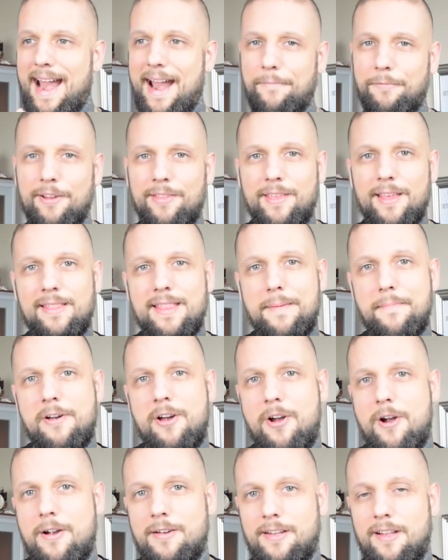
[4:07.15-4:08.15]
everything that
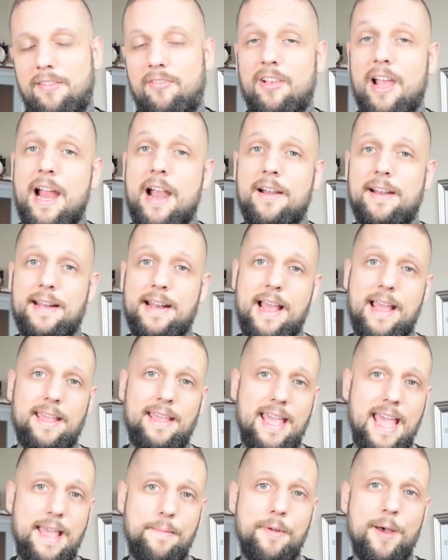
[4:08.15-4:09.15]
my heart desired and I
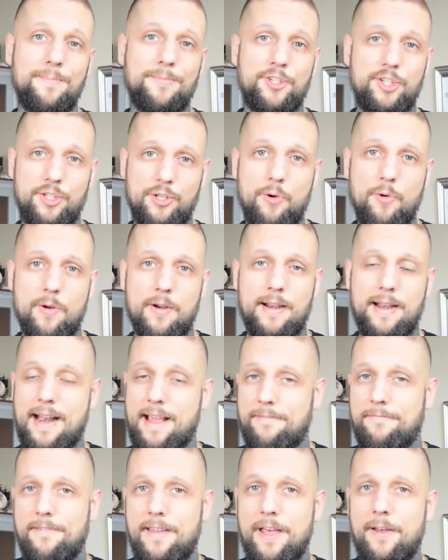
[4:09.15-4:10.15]
came up short and
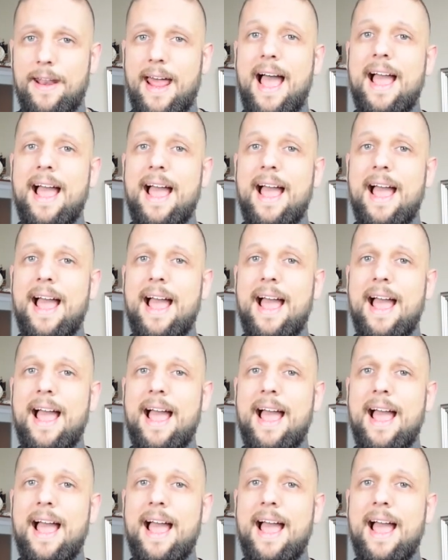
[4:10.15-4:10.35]
I failed.